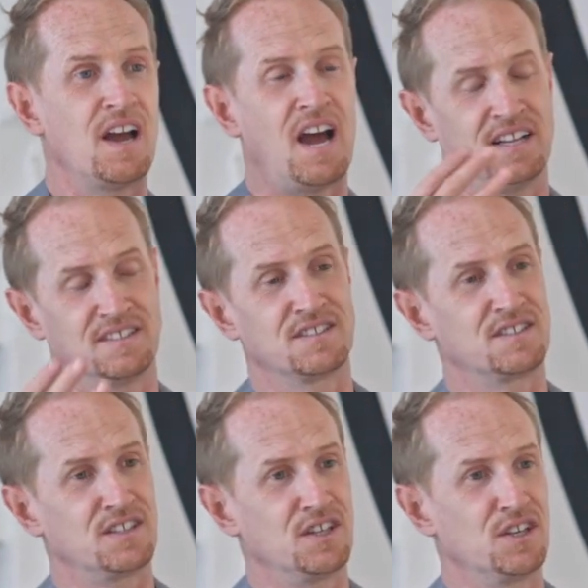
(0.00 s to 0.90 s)
And
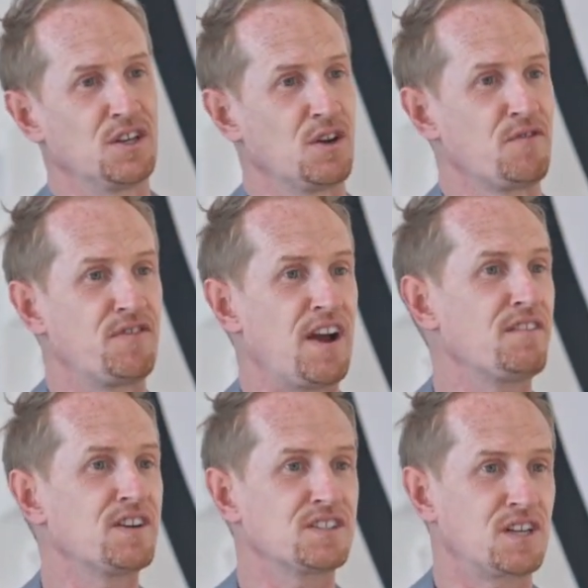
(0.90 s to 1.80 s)

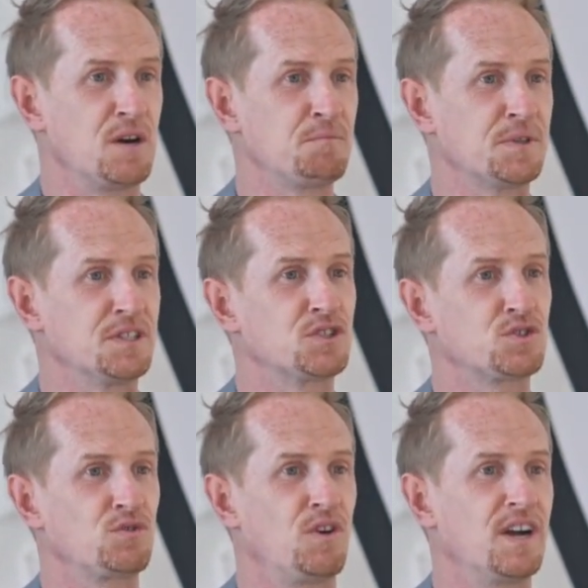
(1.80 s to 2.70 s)
various companies
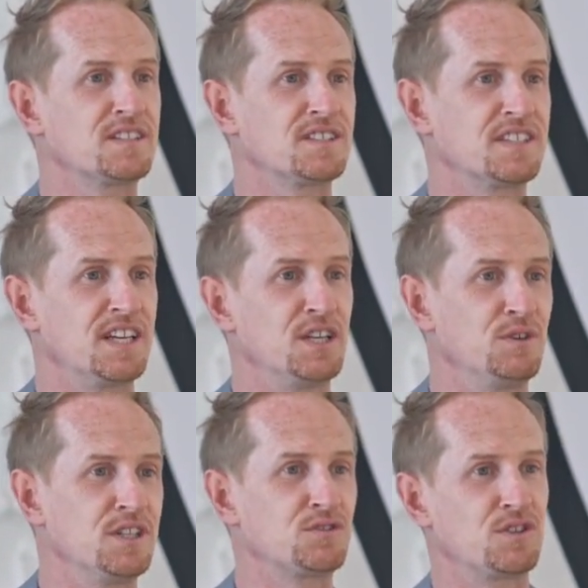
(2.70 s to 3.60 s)
trying to get you
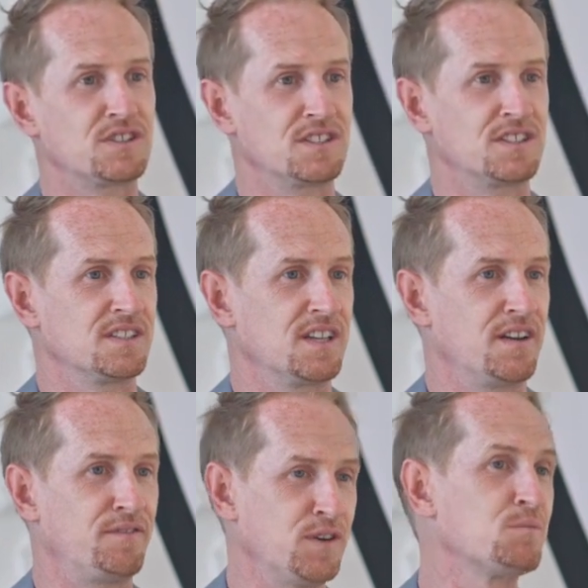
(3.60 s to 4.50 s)
interested in their
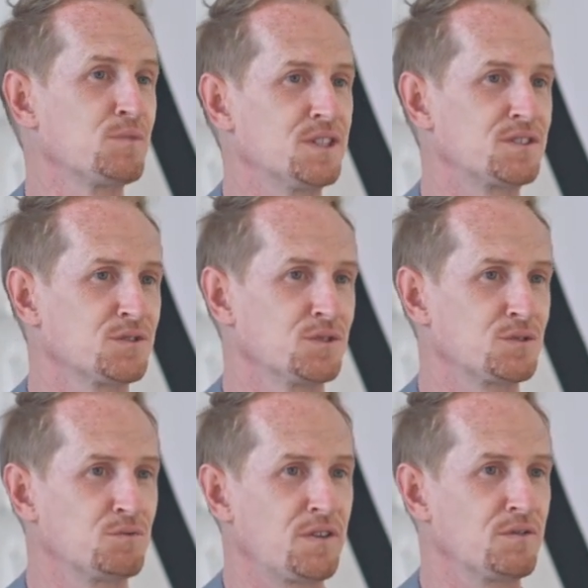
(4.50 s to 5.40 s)
film
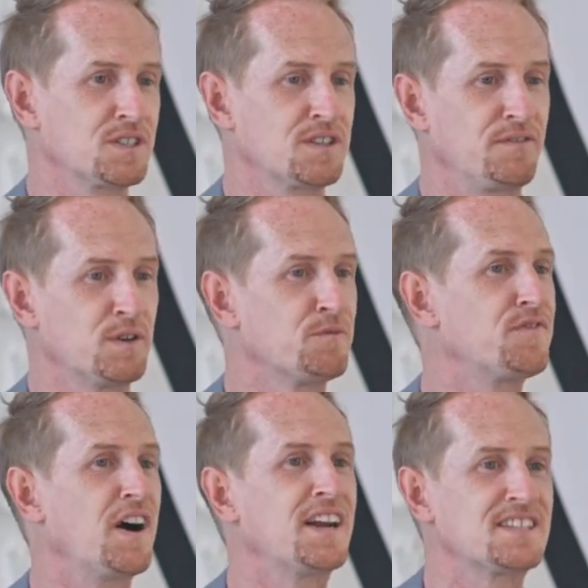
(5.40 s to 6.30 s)
resource, whether it's a film
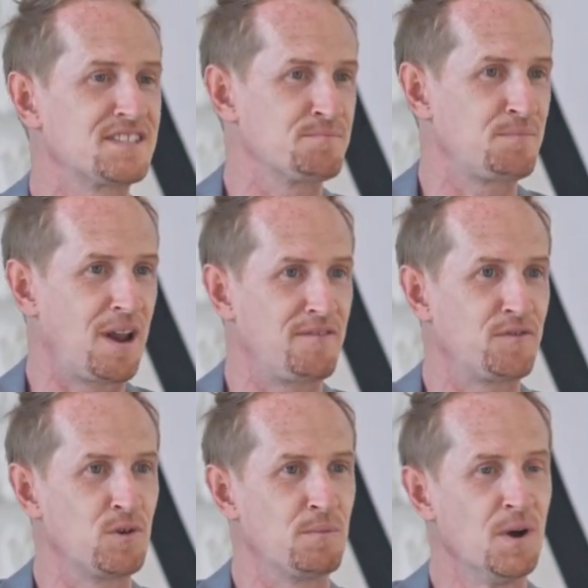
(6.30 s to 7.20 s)
financing
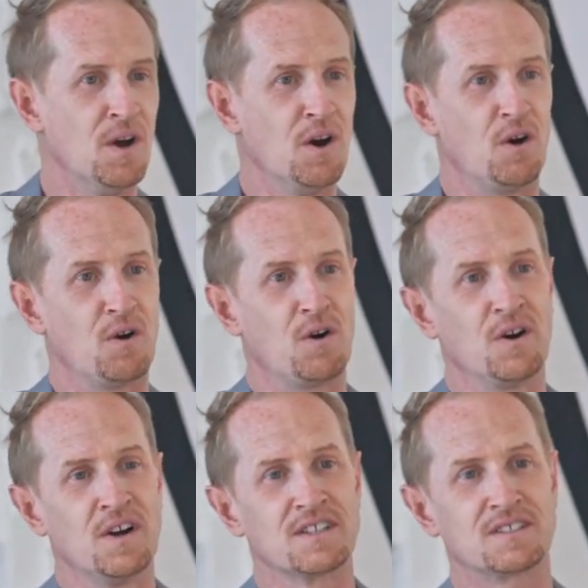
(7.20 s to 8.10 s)
platform or
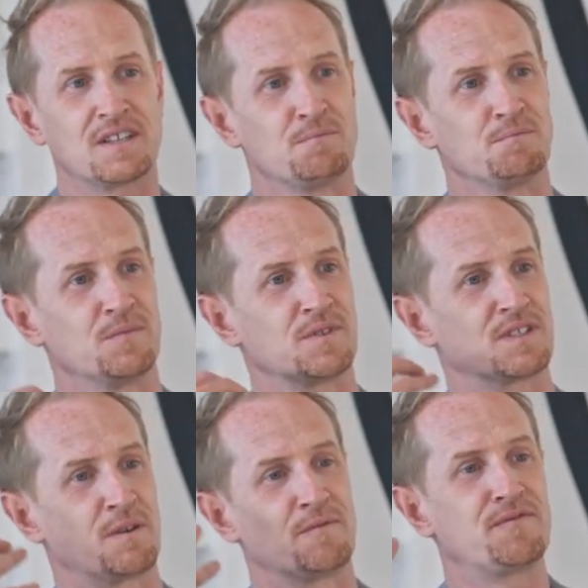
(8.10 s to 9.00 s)
some
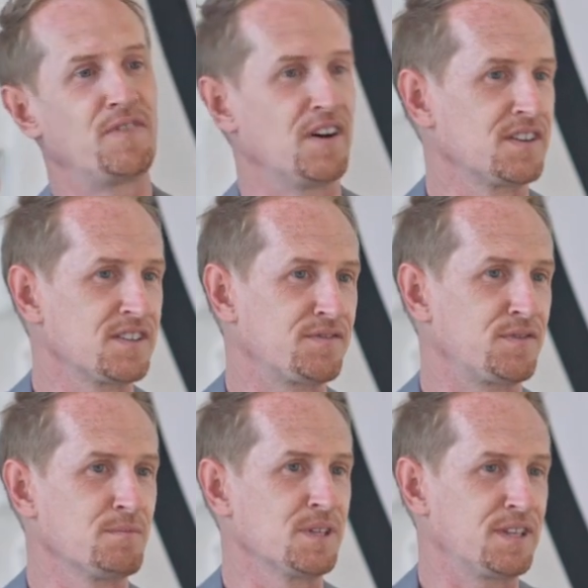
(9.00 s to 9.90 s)
fund
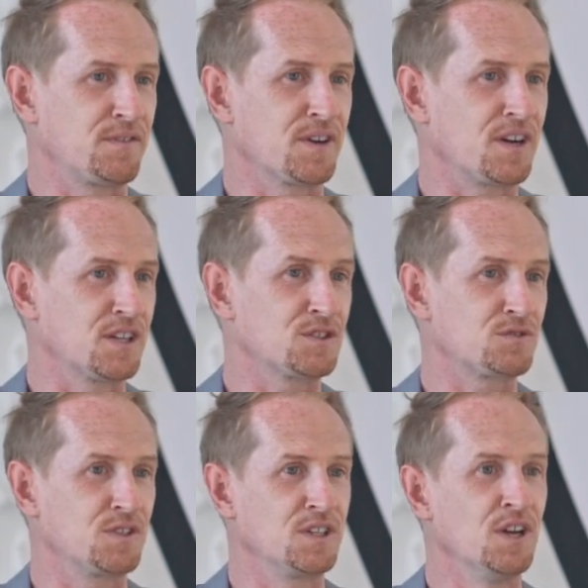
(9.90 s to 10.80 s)
from a different
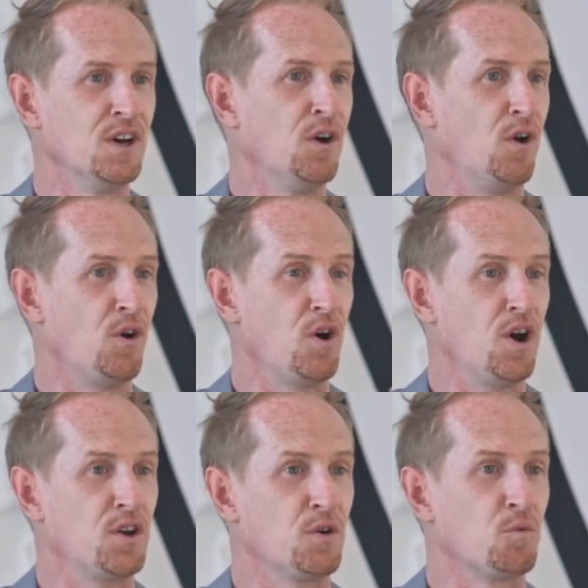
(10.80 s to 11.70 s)
country or
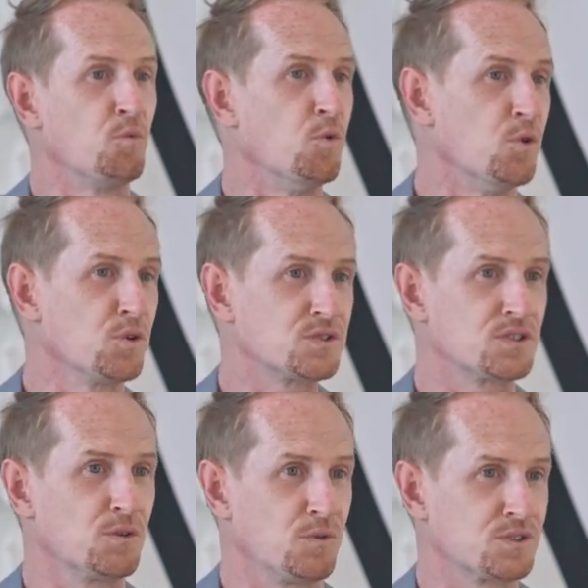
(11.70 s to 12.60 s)
an awards
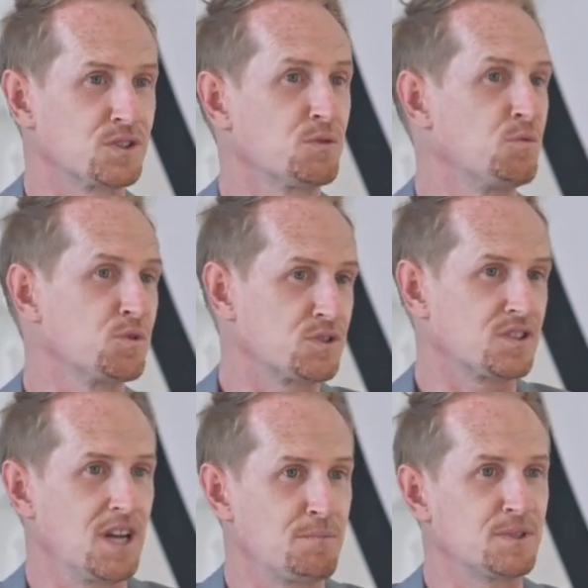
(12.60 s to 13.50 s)
that wants to award
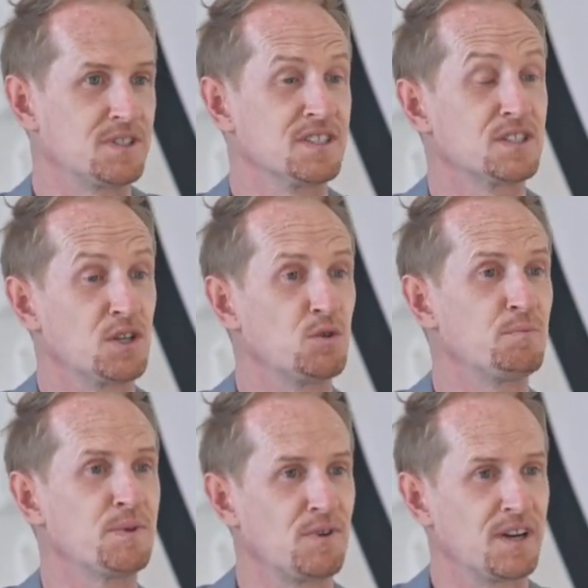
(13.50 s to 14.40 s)
celebrities. They'll all
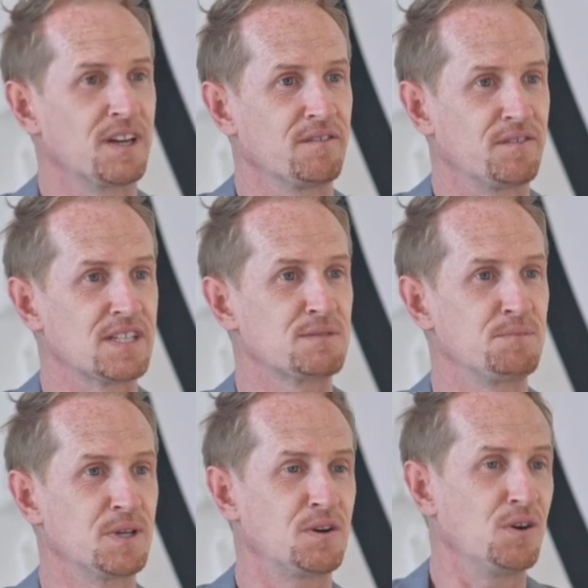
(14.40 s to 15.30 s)
be running events
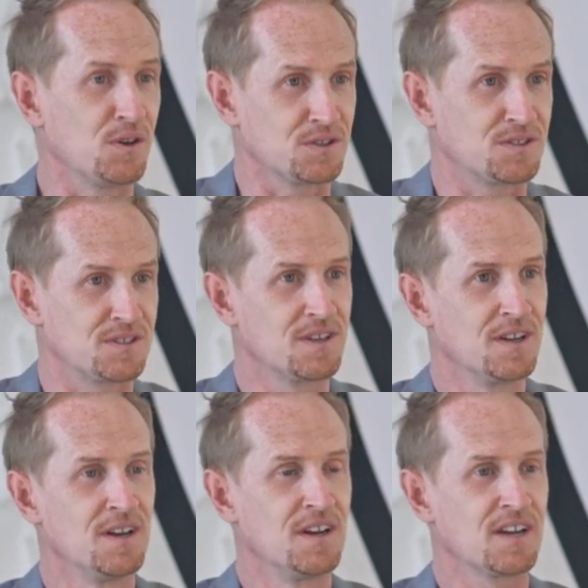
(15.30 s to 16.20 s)
because
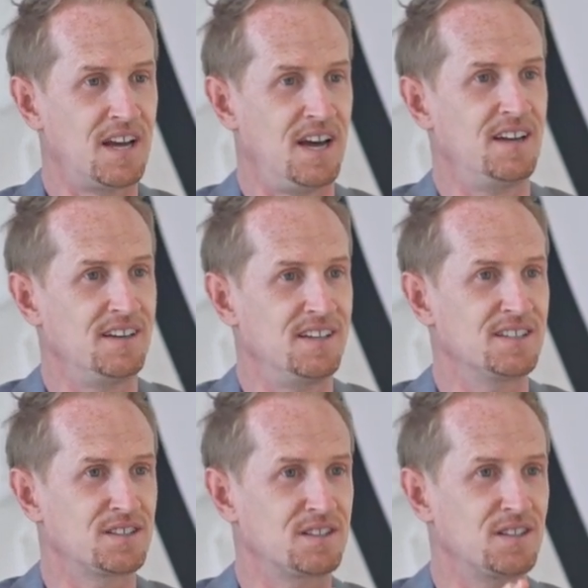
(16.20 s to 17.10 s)
Cannes
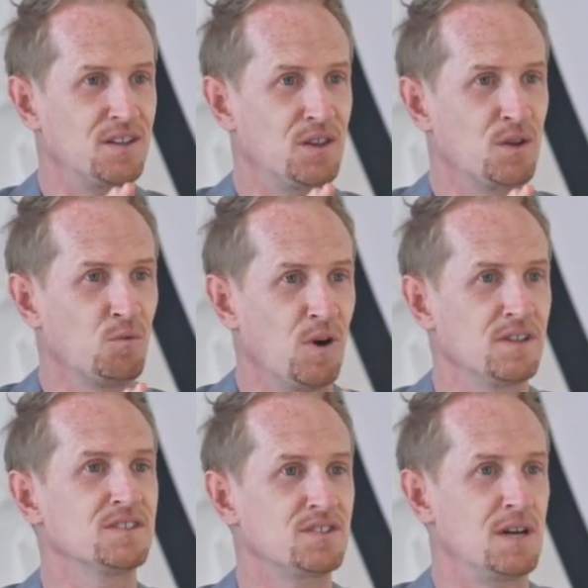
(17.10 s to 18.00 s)
is the
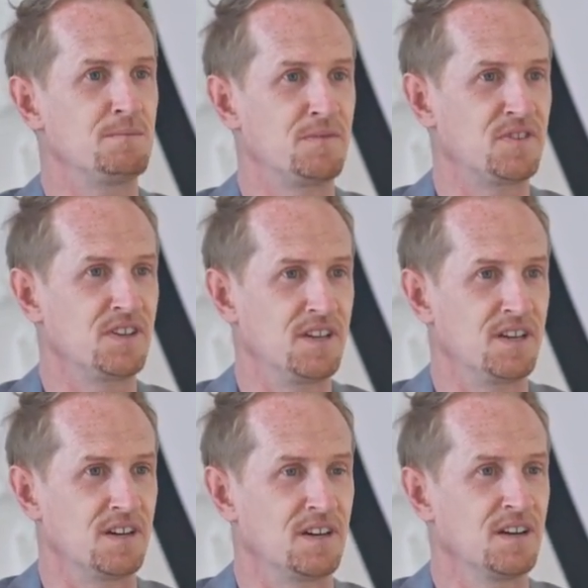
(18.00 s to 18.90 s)
one time of the
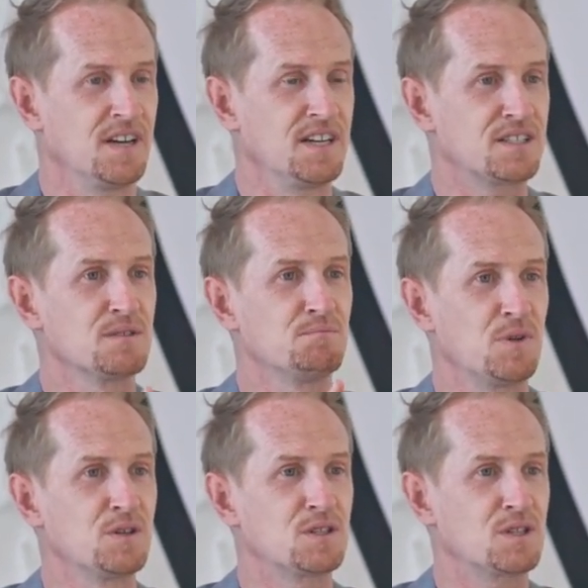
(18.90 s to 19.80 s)
year, it's the
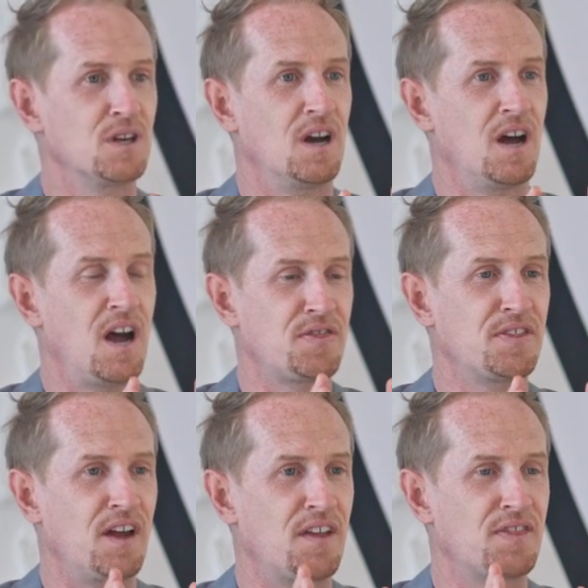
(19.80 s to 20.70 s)
most, I
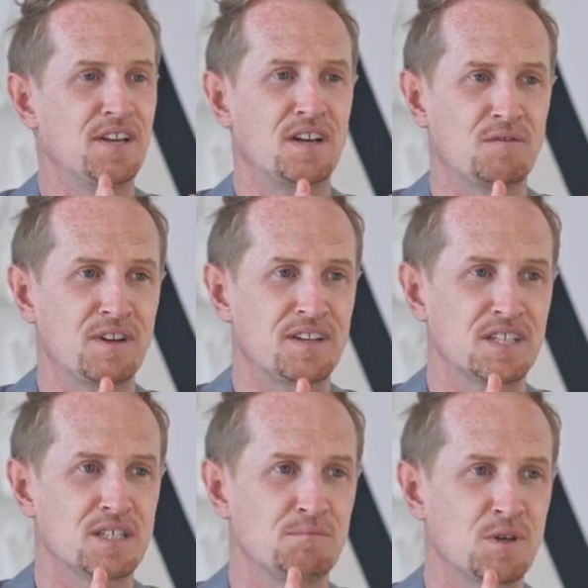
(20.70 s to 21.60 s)
think I read that
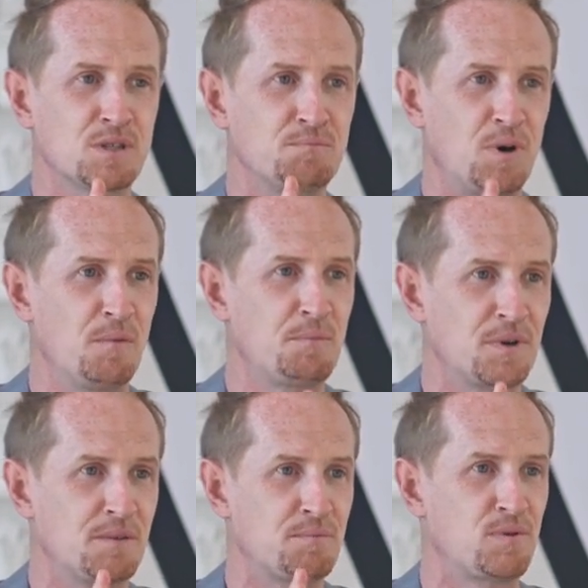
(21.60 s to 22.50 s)
it's the most
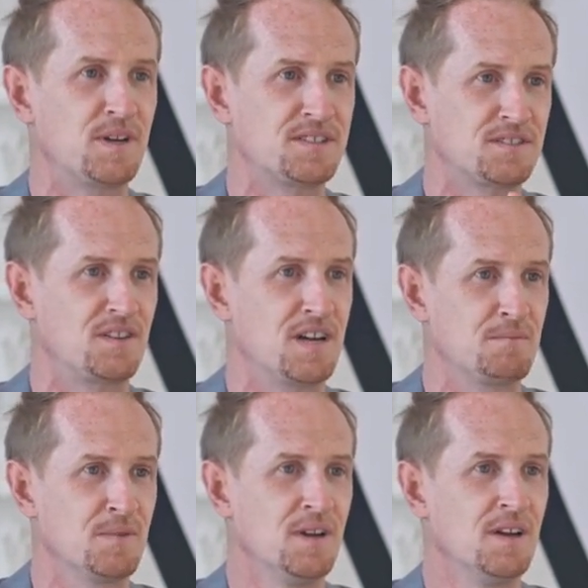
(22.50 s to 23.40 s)
popular press time